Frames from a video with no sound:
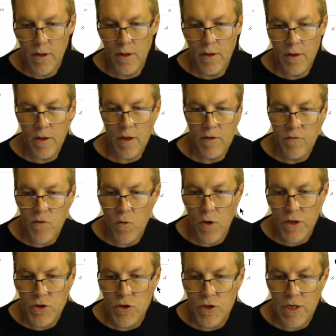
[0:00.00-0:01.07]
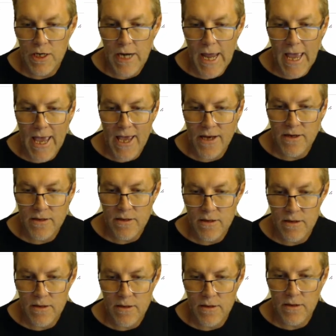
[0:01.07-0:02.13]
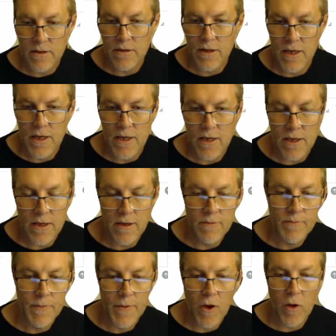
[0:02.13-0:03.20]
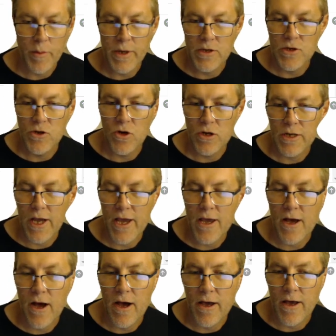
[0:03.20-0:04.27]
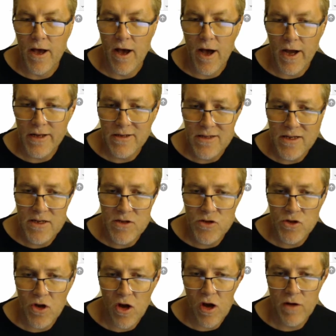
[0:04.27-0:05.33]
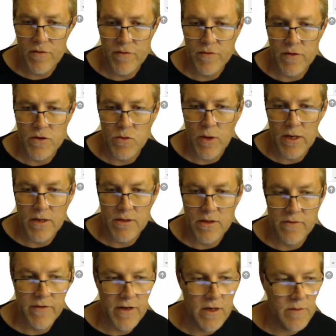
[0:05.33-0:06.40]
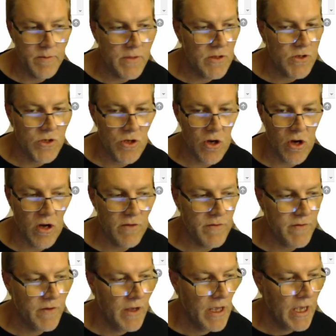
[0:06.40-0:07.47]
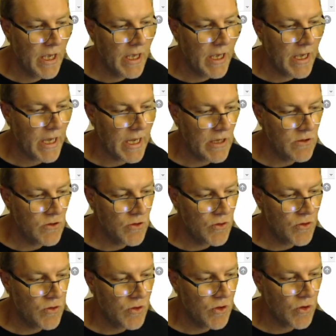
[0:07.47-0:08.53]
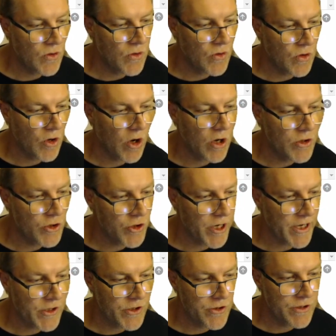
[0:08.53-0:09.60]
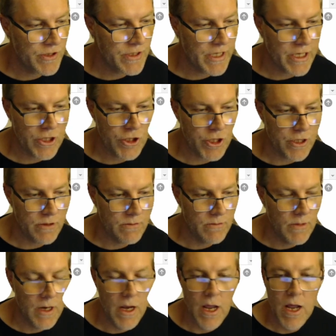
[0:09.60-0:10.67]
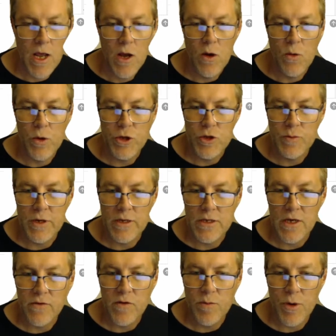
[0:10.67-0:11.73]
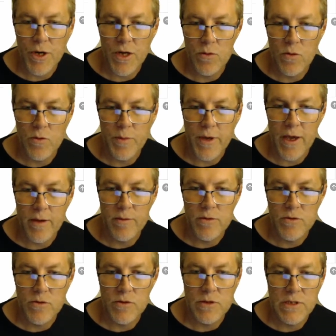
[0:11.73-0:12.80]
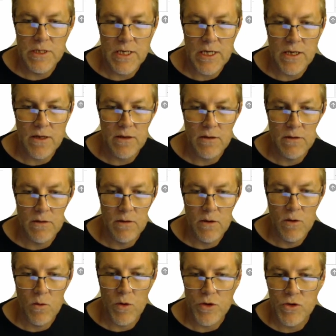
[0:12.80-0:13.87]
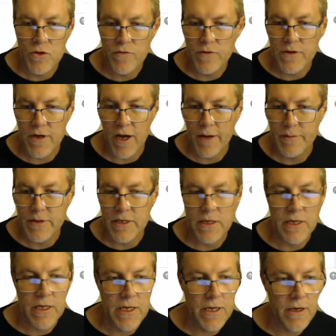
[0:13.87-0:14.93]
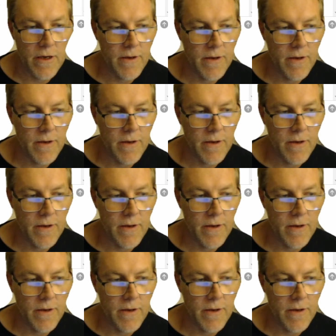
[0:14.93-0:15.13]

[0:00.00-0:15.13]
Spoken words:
If you want, you can add the Arbitre.AI IT staff as well as development staff into your contractors section, which means everybody will be able to see what you've typed in here